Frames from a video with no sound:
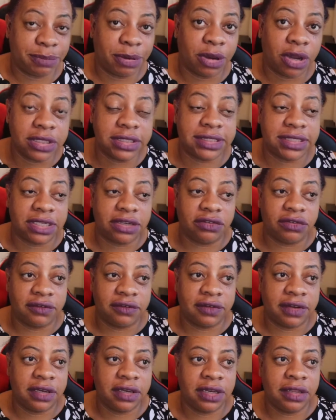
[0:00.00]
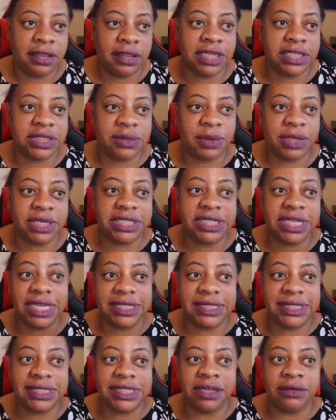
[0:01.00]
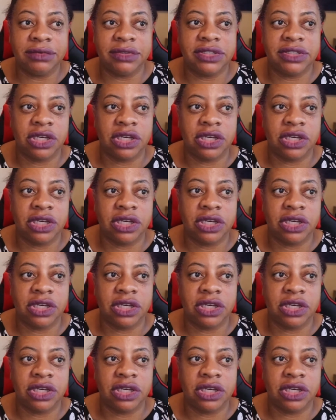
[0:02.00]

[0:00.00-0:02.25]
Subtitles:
policy driven, and that's why testing was